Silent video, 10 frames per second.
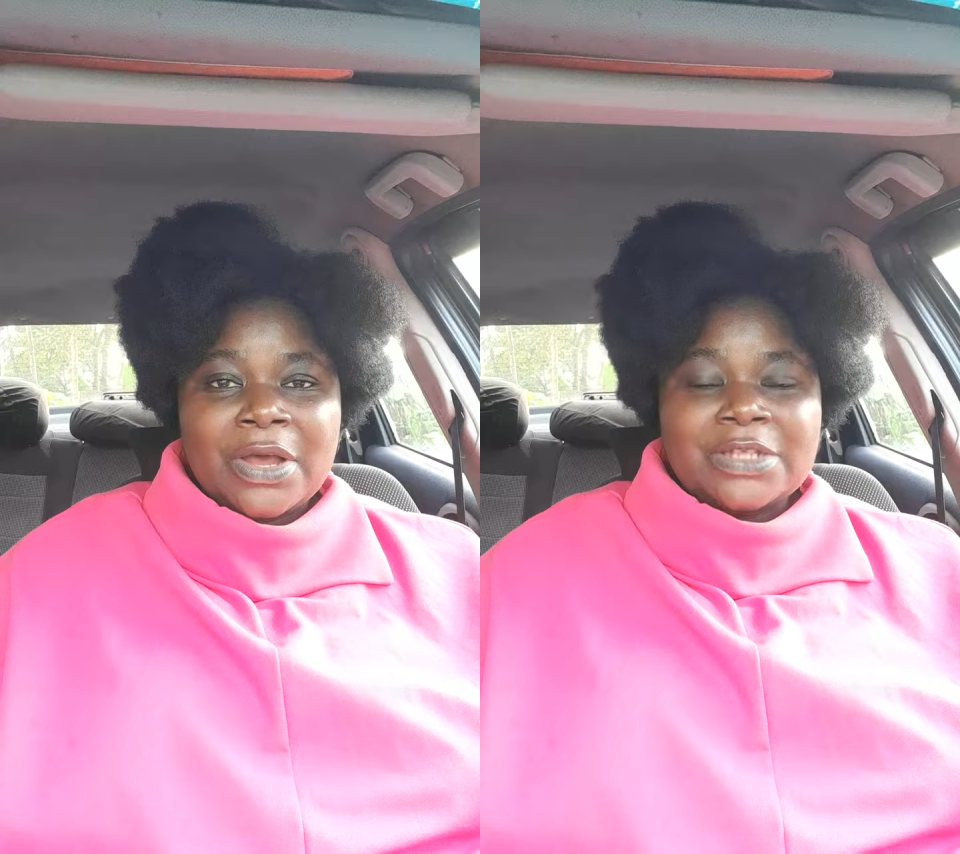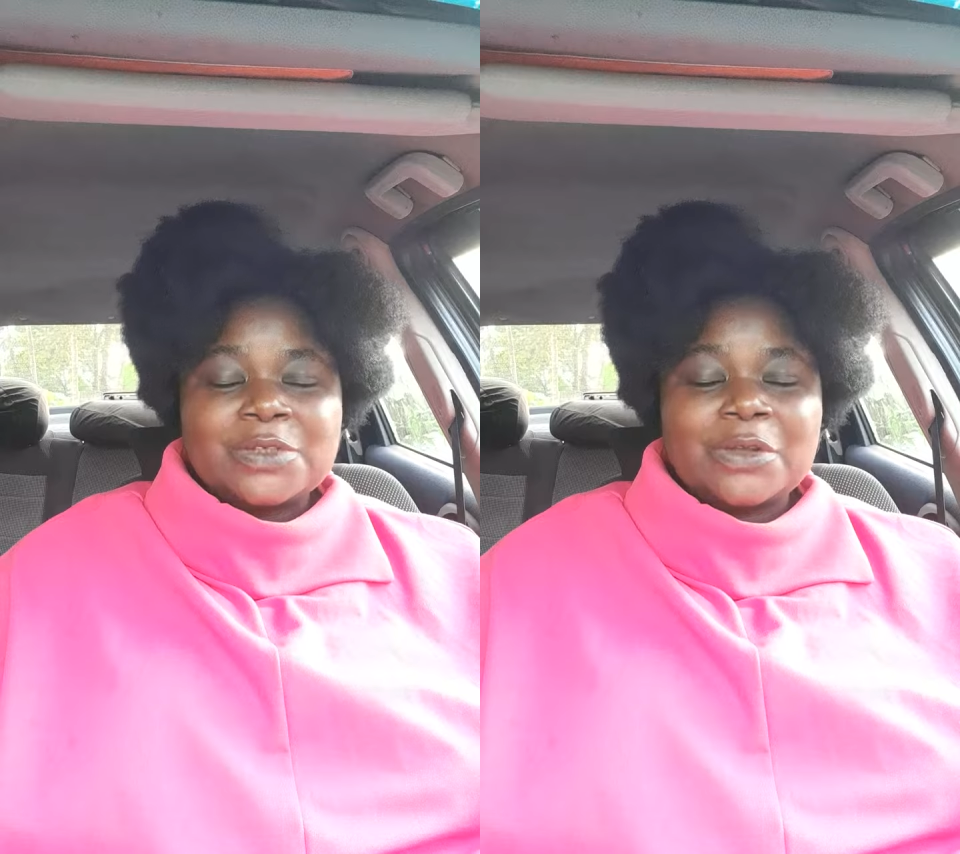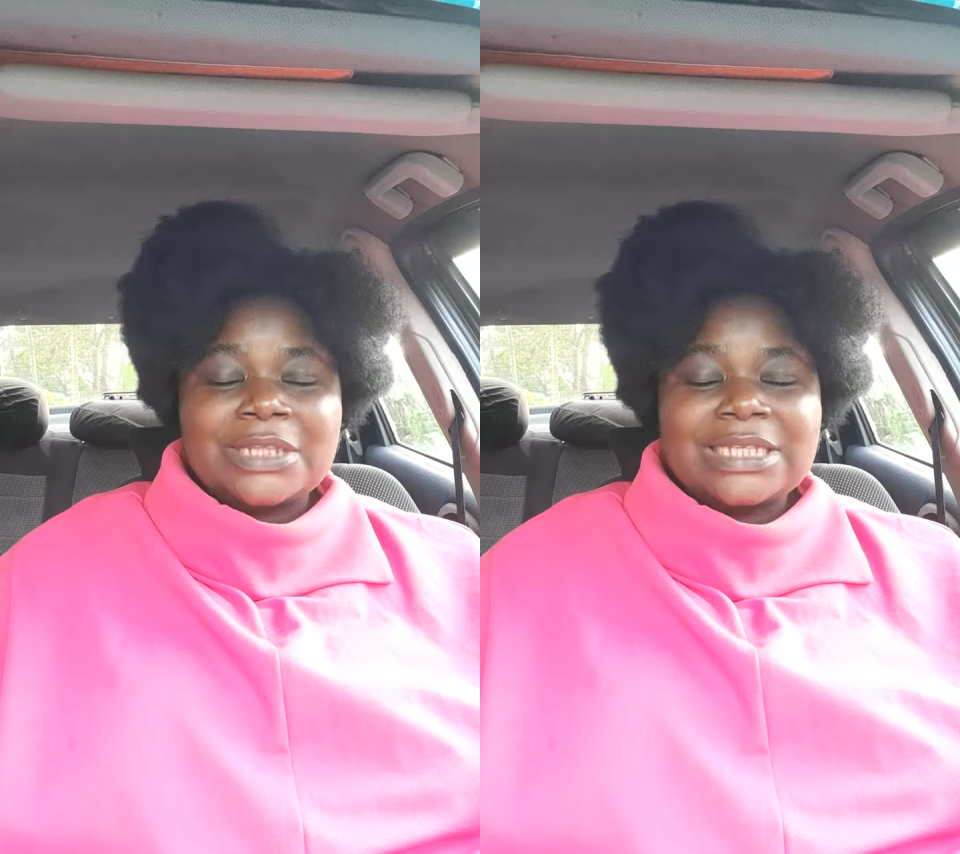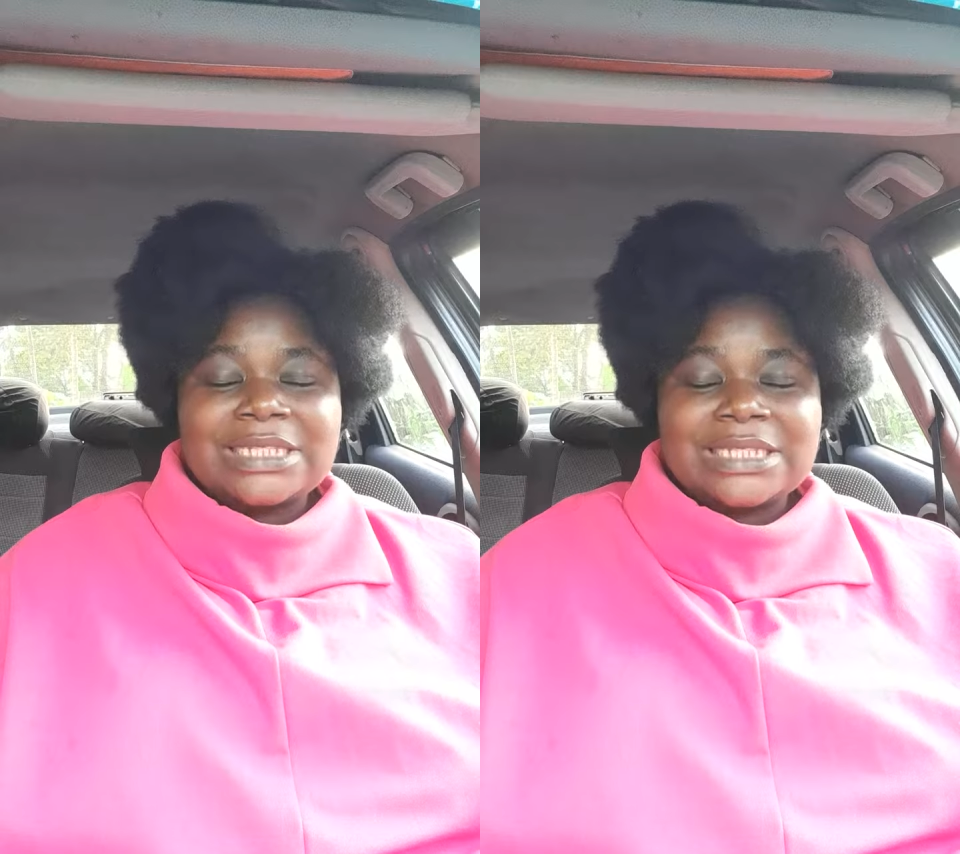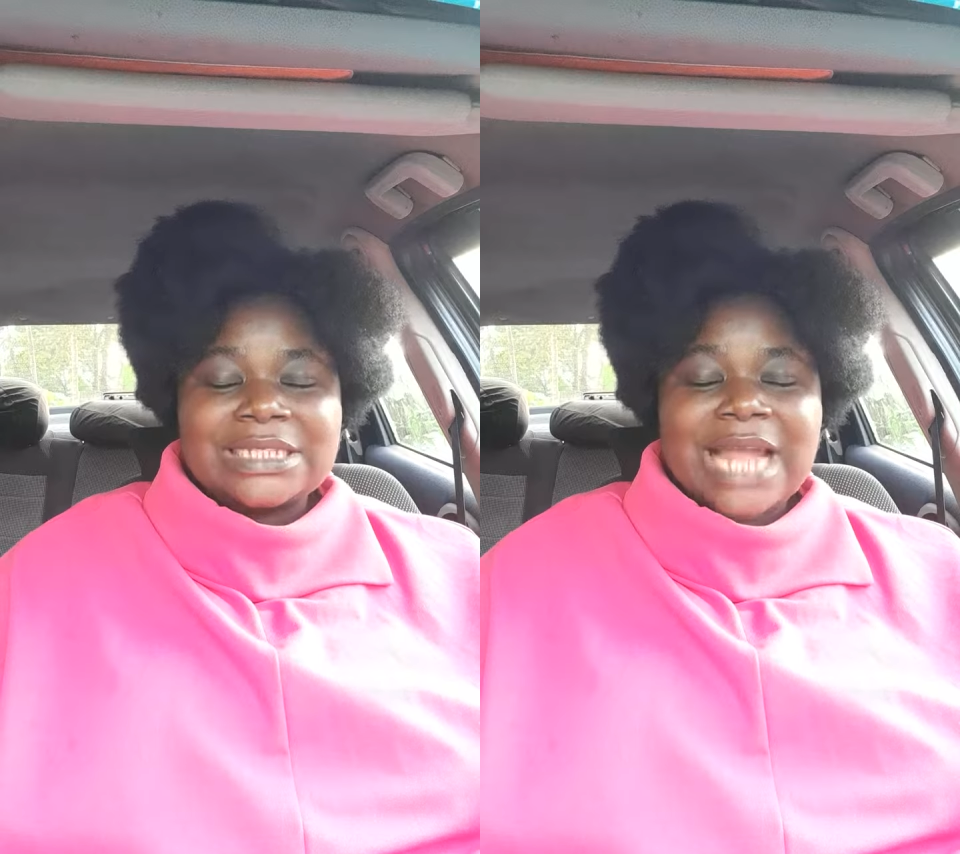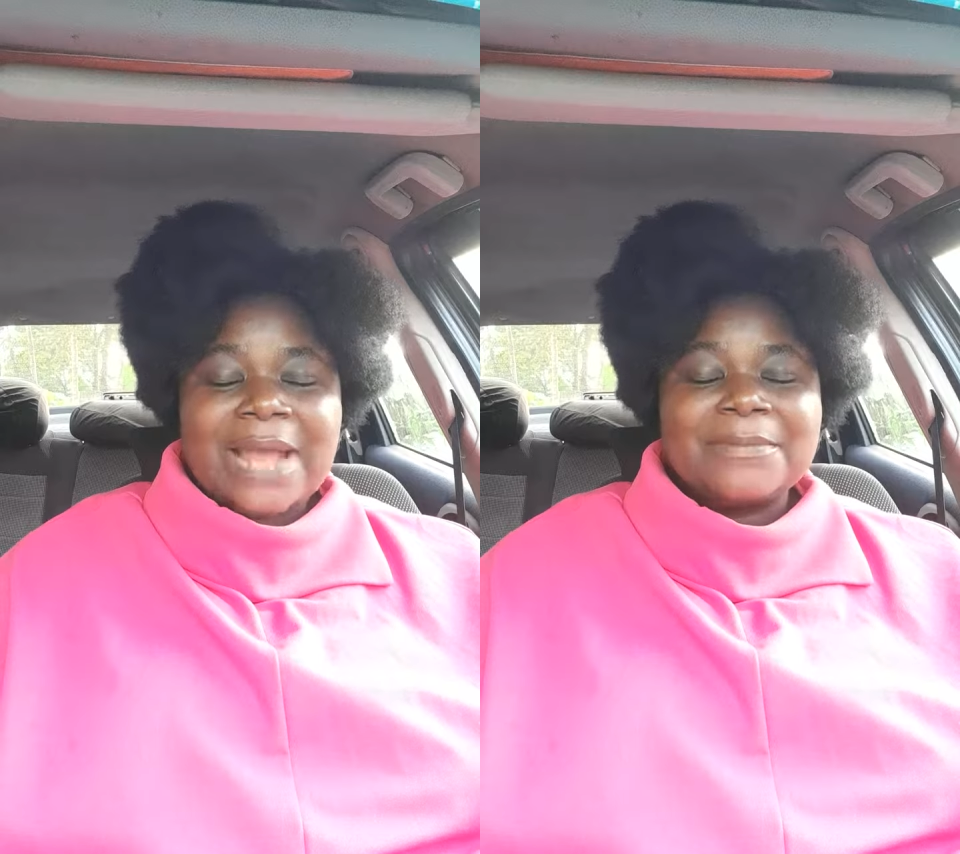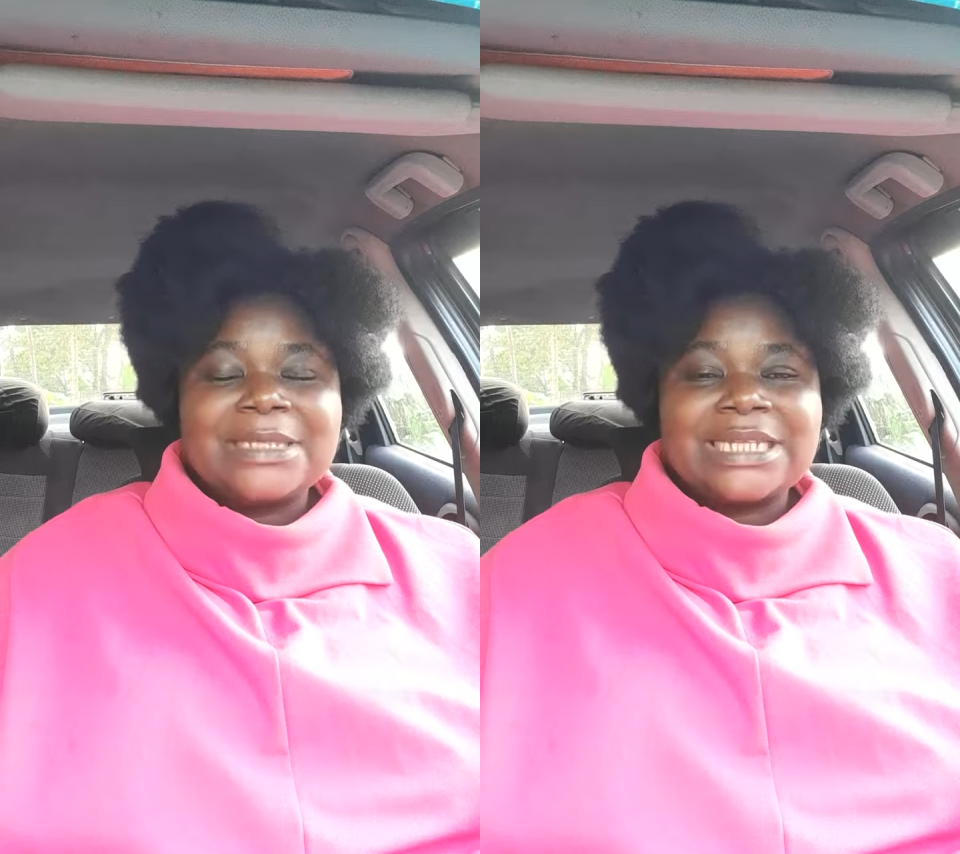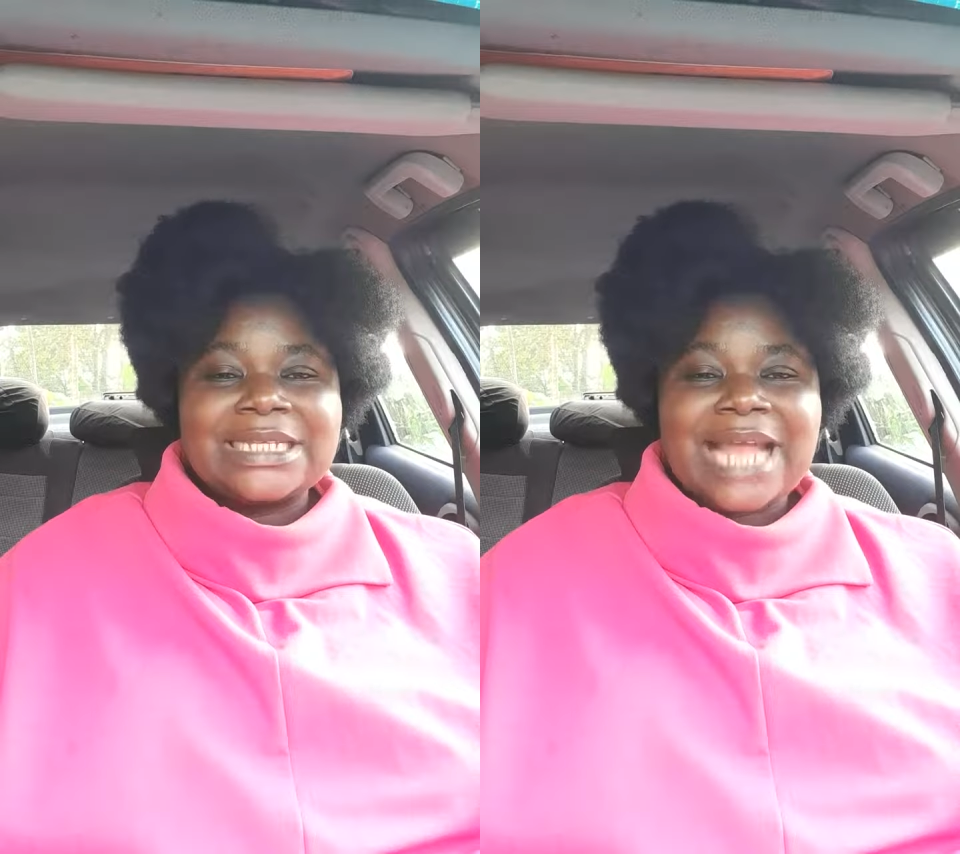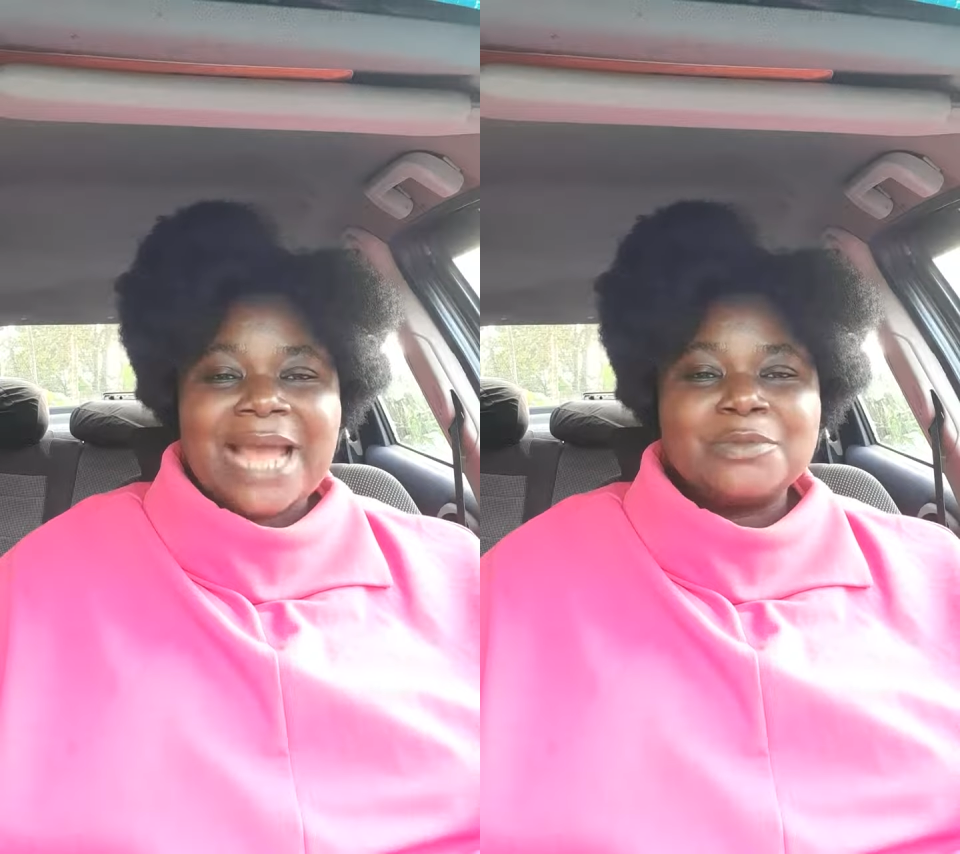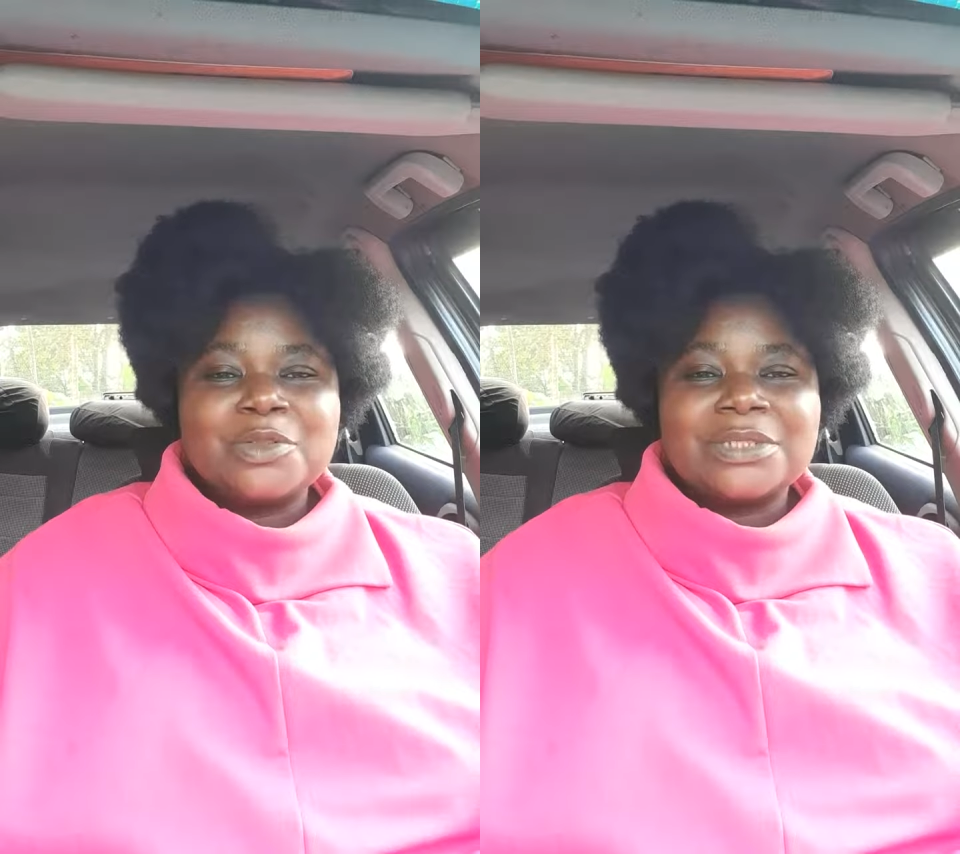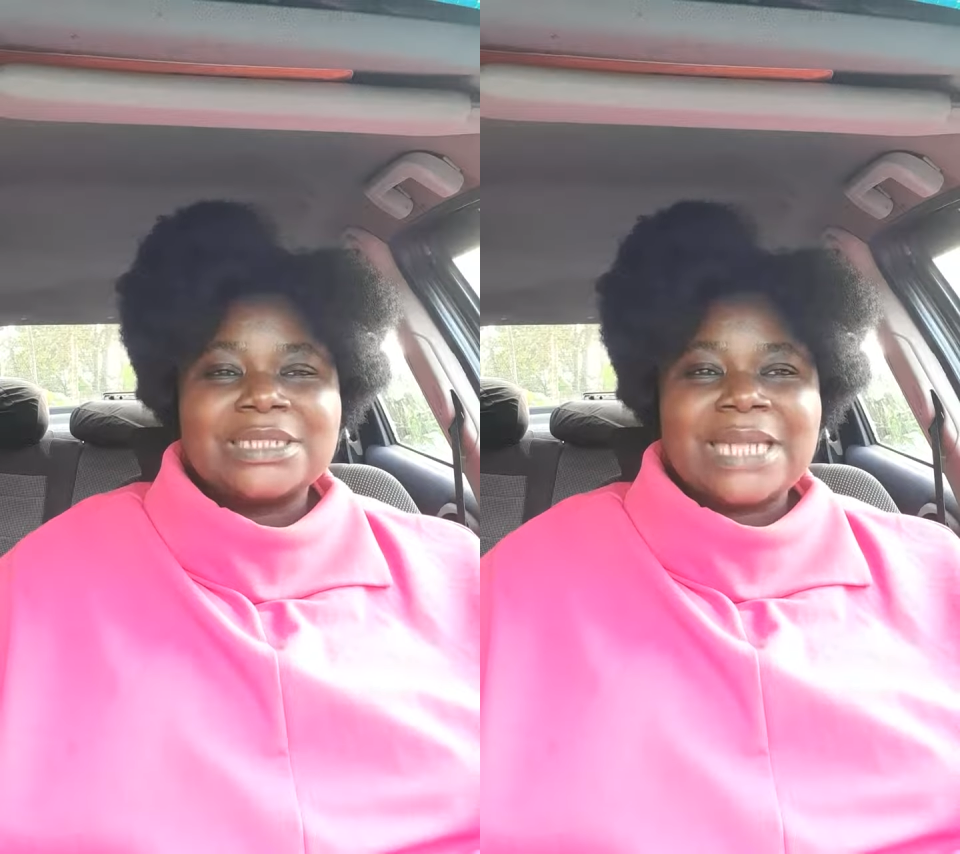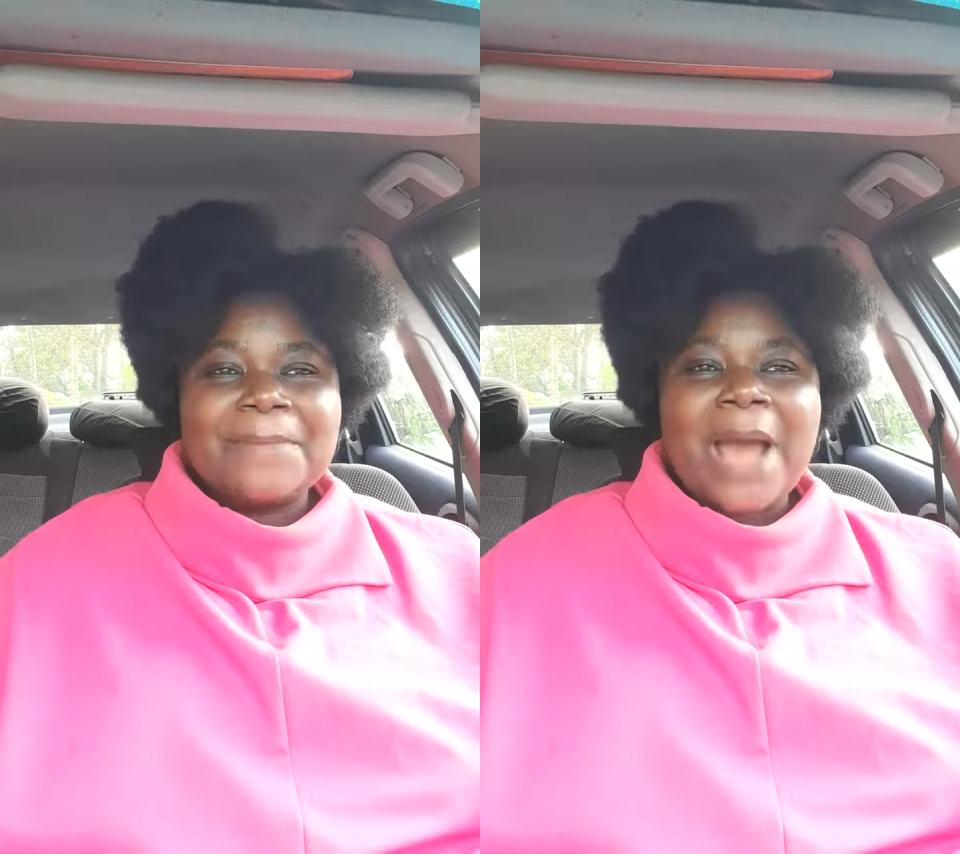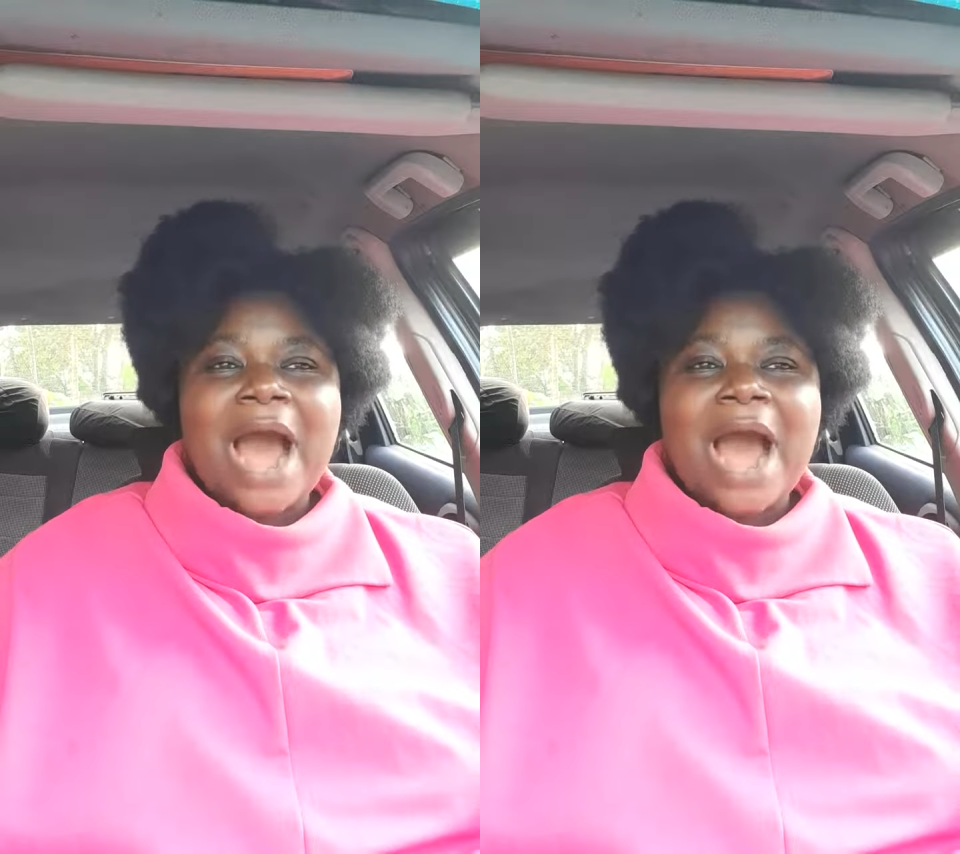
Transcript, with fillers: So this time is a time to step